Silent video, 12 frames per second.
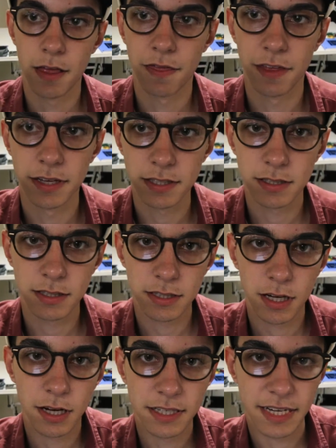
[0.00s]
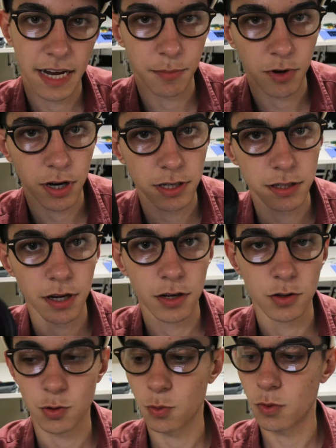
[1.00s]
this Tamron
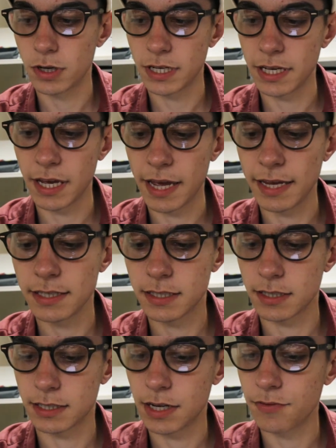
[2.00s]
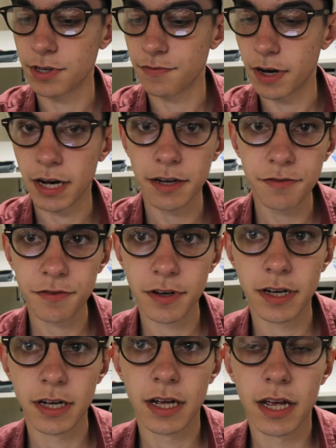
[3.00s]
28 to 75,
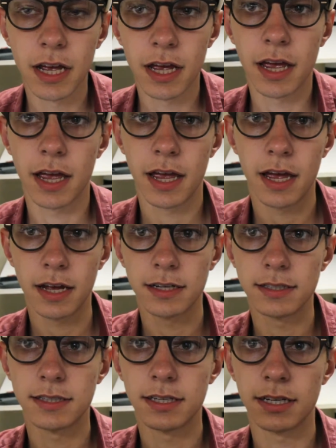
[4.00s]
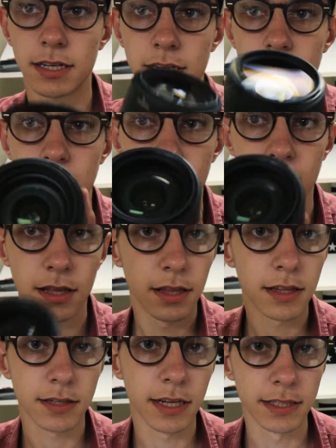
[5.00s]
and
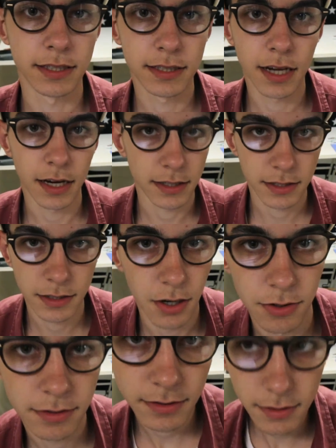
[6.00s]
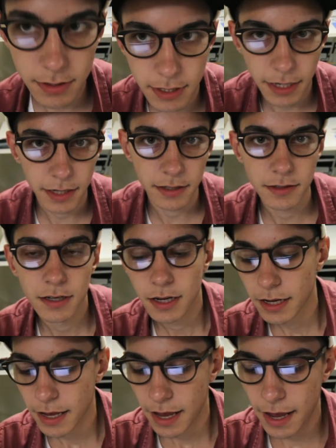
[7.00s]
this lens sucks, don't get it.
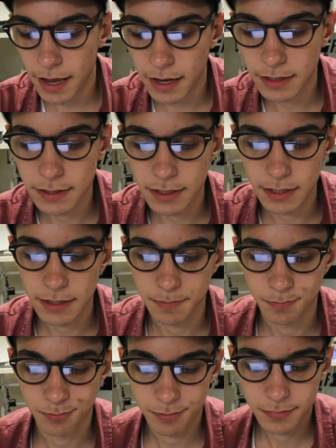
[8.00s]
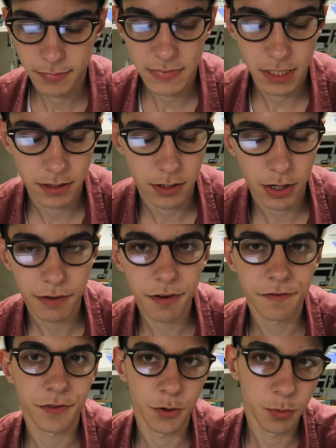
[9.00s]
And um, so I have
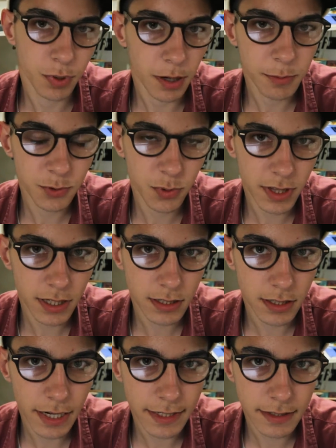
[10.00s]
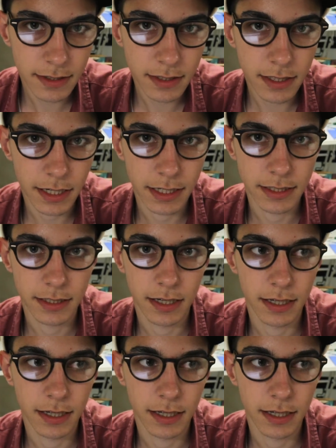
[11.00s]
a few problems with this lens. It's,